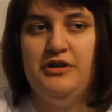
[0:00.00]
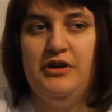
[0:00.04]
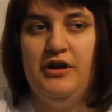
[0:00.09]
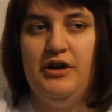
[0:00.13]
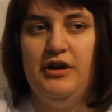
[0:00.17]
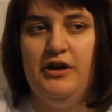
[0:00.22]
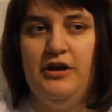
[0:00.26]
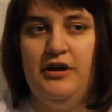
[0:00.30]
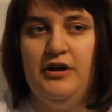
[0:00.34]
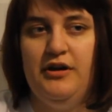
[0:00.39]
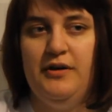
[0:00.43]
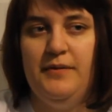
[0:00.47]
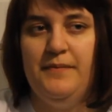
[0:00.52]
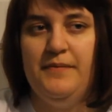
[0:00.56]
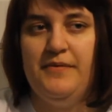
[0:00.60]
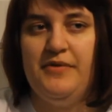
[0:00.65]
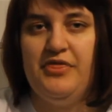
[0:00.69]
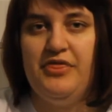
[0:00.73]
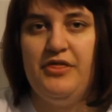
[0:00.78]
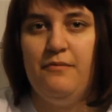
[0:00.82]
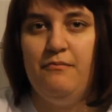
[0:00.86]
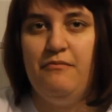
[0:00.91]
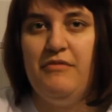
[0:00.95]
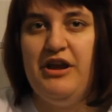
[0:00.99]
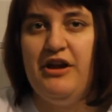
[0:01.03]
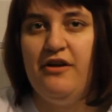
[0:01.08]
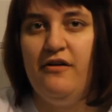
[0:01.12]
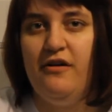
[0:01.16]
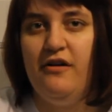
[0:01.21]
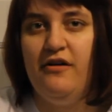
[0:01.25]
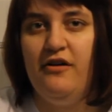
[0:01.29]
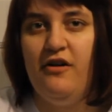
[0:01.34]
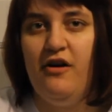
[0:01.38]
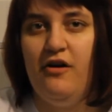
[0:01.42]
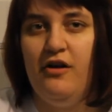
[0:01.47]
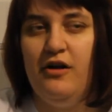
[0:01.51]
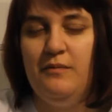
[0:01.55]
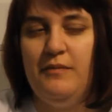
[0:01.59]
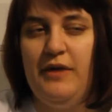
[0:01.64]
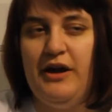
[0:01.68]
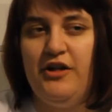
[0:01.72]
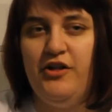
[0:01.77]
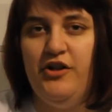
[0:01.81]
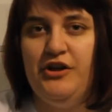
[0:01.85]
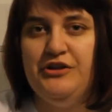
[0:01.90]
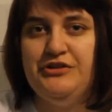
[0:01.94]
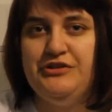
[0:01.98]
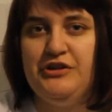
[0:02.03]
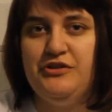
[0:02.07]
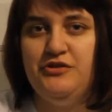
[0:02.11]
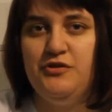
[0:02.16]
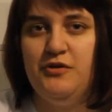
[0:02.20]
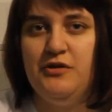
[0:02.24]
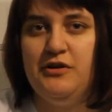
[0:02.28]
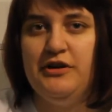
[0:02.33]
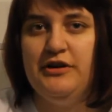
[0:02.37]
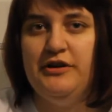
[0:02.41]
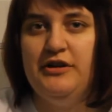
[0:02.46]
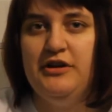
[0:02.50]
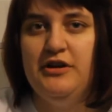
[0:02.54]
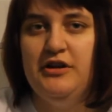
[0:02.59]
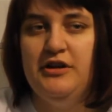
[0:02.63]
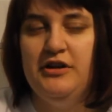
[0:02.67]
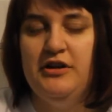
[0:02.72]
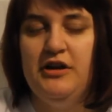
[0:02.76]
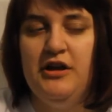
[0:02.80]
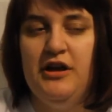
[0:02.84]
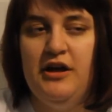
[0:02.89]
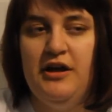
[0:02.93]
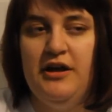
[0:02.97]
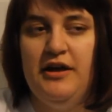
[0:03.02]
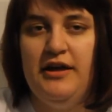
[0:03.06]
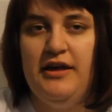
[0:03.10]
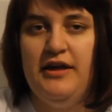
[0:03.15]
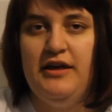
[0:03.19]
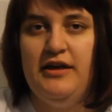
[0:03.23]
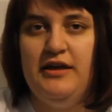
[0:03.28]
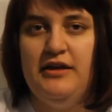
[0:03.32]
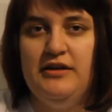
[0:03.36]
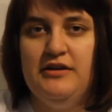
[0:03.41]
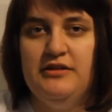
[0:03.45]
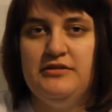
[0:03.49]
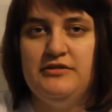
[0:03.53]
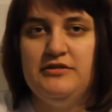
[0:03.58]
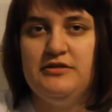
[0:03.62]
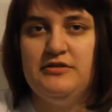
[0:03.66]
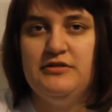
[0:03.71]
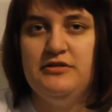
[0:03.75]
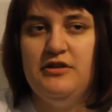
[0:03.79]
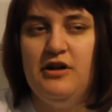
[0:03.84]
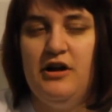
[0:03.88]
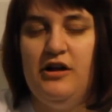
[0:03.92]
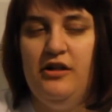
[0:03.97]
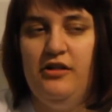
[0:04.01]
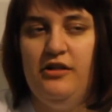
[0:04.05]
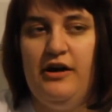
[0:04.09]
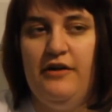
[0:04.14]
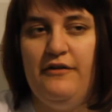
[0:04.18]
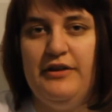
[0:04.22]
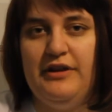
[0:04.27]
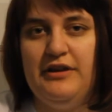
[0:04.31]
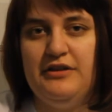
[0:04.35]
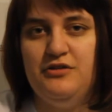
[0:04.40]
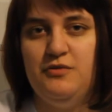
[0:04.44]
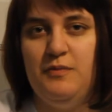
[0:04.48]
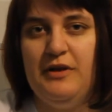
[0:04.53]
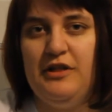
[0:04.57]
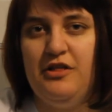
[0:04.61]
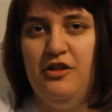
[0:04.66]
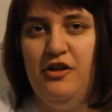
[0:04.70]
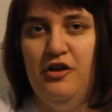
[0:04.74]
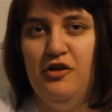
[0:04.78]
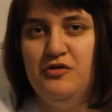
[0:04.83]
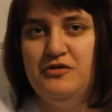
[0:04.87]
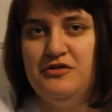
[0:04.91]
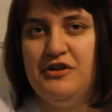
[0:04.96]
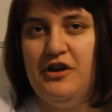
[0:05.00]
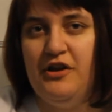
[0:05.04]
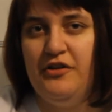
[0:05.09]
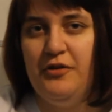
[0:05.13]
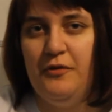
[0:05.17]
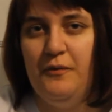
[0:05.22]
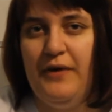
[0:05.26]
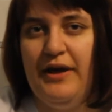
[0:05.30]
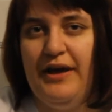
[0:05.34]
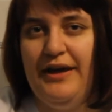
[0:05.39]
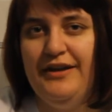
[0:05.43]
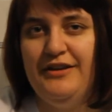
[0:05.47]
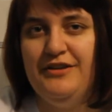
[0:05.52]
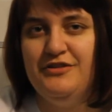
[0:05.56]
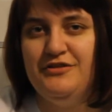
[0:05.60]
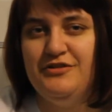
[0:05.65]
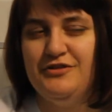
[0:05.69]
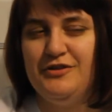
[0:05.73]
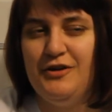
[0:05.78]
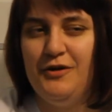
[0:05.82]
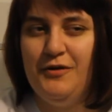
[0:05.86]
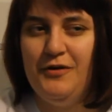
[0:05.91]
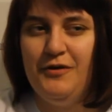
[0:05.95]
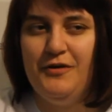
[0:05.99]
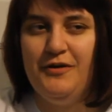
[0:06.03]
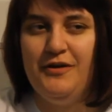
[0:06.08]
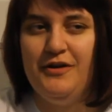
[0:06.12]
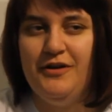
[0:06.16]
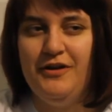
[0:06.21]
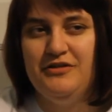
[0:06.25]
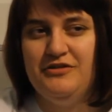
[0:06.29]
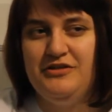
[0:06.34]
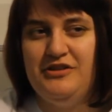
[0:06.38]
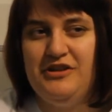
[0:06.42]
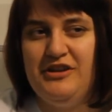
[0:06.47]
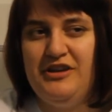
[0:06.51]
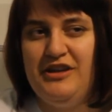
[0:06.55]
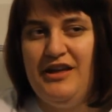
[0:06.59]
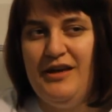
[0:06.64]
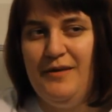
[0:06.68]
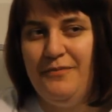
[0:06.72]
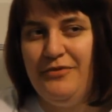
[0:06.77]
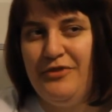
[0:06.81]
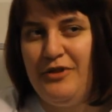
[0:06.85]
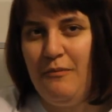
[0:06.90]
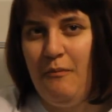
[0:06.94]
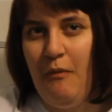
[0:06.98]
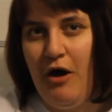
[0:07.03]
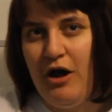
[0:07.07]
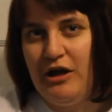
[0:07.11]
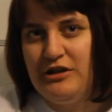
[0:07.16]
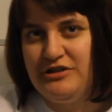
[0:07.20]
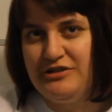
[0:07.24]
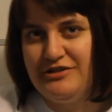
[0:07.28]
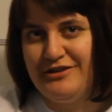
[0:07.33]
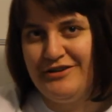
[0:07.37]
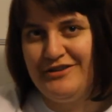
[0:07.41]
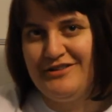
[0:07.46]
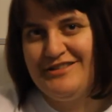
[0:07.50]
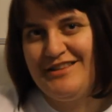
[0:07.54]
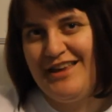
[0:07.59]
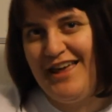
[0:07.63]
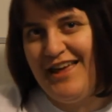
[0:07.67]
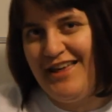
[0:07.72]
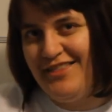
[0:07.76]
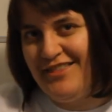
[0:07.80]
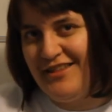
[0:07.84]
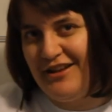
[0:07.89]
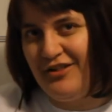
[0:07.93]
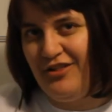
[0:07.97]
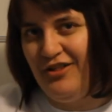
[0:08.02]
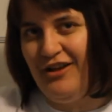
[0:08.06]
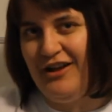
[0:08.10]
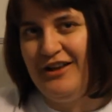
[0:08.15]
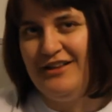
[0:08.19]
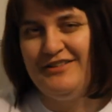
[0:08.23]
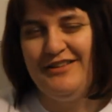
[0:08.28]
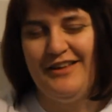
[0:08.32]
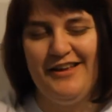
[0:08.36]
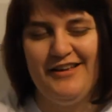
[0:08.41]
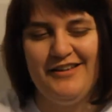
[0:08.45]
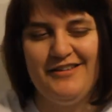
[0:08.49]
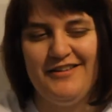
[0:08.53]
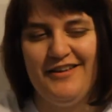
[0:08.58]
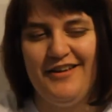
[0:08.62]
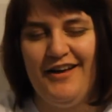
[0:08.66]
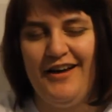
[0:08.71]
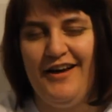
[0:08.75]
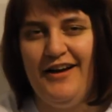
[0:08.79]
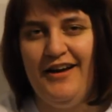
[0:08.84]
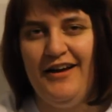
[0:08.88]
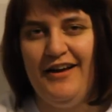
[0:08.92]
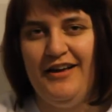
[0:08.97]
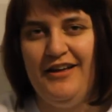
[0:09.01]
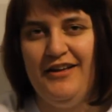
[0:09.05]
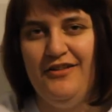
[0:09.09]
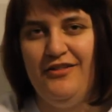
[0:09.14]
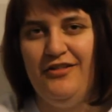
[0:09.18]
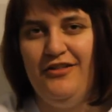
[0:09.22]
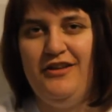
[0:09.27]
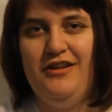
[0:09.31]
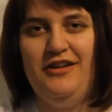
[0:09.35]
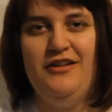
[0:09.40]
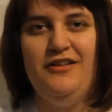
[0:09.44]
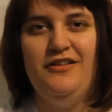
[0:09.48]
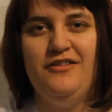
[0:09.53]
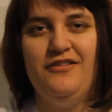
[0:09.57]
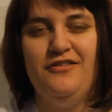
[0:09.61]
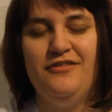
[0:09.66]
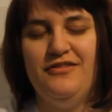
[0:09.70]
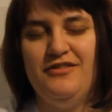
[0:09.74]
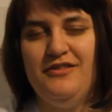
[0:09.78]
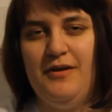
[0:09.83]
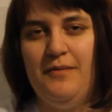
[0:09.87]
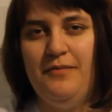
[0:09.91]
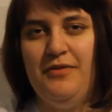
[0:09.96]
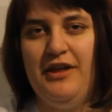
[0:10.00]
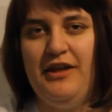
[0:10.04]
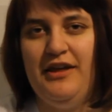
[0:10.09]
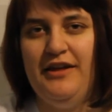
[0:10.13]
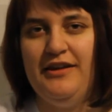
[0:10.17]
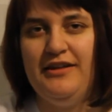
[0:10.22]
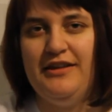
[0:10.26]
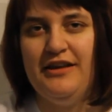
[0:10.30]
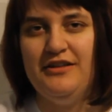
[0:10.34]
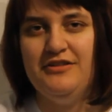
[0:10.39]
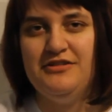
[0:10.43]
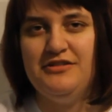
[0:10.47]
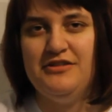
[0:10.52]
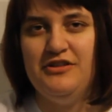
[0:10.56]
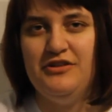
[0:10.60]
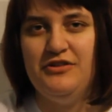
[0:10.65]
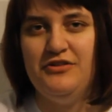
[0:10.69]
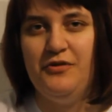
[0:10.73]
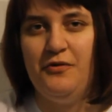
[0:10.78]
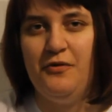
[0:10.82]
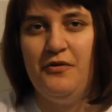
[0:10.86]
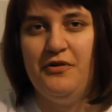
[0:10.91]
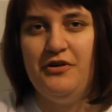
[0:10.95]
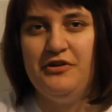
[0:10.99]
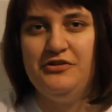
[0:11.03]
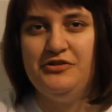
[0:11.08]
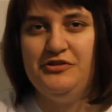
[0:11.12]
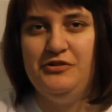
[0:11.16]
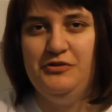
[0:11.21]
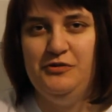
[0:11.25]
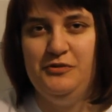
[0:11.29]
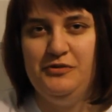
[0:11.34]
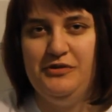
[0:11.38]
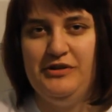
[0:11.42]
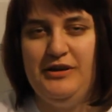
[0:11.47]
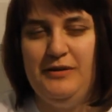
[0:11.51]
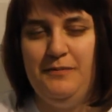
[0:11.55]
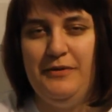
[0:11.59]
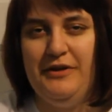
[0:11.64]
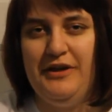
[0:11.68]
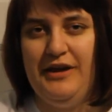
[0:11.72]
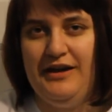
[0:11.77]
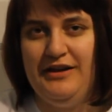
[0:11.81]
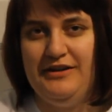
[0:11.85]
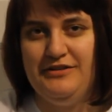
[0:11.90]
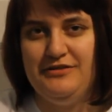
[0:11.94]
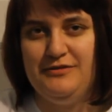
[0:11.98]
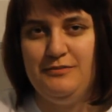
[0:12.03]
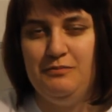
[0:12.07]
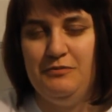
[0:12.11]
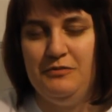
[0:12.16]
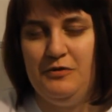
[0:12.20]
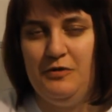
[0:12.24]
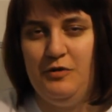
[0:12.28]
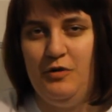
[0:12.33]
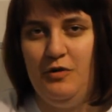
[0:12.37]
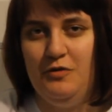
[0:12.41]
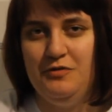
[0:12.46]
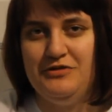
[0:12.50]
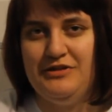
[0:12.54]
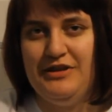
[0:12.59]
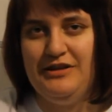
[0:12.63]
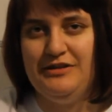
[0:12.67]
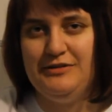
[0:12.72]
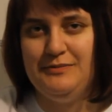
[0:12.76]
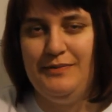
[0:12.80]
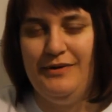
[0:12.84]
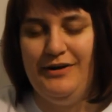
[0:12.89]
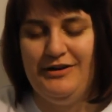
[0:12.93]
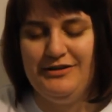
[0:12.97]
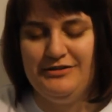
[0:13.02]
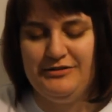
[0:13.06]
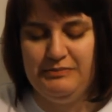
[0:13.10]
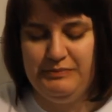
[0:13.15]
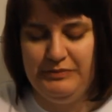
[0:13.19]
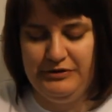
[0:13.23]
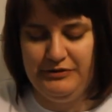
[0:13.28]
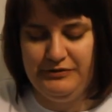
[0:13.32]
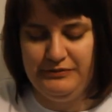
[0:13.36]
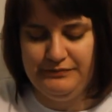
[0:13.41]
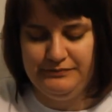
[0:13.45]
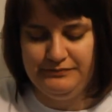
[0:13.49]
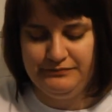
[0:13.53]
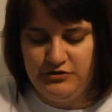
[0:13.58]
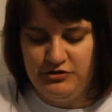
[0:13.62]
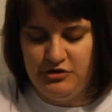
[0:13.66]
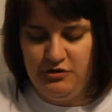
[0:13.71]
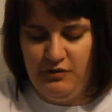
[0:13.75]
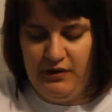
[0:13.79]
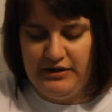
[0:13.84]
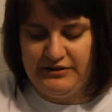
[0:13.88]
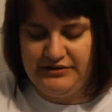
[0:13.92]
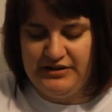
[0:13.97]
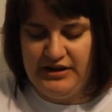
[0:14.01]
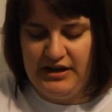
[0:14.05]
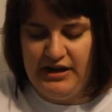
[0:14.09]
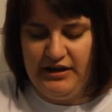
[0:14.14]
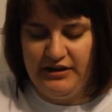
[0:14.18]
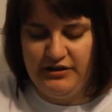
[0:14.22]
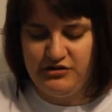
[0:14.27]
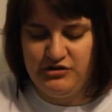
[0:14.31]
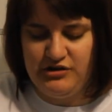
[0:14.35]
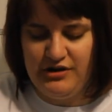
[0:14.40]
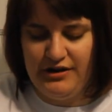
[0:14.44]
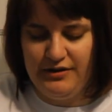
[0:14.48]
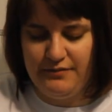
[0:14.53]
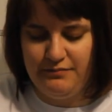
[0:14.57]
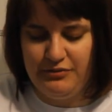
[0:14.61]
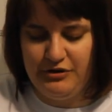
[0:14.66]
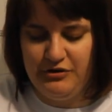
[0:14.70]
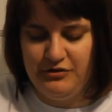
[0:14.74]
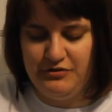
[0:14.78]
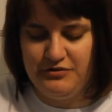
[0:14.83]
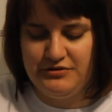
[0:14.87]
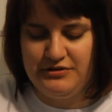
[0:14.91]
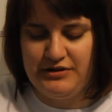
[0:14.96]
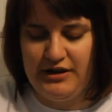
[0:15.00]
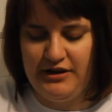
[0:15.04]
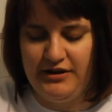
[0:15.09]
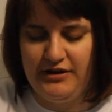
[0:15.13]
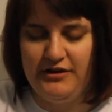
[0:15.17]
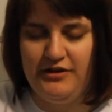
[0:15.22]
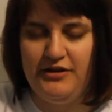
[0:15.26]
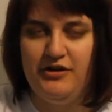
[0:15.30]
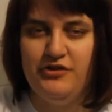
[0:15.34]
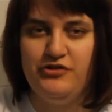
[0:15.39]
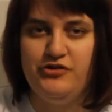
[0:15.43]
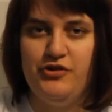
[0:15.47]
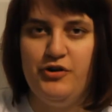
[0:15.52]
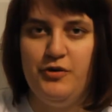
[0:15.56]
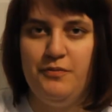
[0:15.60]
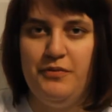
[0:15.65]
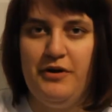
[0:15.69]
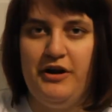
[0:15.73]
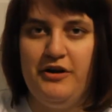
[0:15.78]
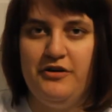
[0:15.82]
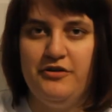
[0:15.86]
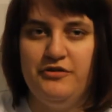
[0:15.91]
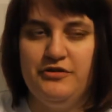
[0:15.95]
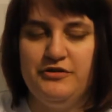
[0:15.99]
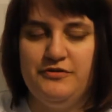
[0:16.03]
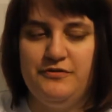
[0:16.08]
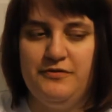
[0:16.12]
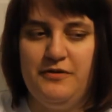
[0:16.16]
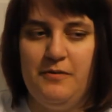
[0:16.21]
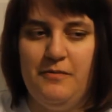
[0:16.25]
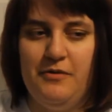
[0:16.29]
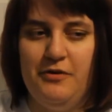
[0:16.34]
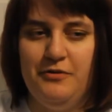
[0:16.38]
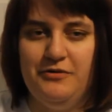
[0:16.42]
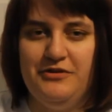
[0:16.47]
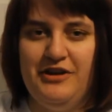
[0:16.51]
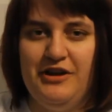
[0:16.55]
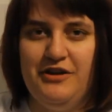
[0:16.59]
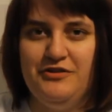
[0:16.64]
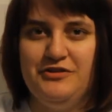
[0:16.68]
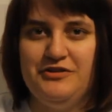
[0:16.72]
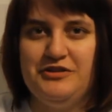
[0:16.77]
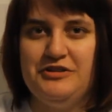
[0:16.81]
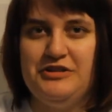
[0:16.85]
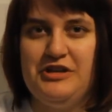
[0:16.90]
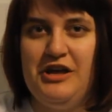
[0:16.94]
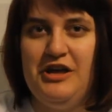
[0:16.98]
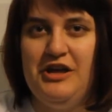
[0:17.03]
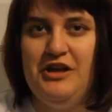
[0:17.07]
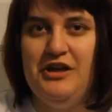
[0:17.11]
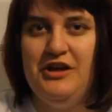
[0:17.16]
The mirror on my closet door is not allowing it to be closed all the way, so to keep the monsters in the closet, I lean something against the door to keep it as closed as possible. Do I take shampoos and conditioner bottles from hotels?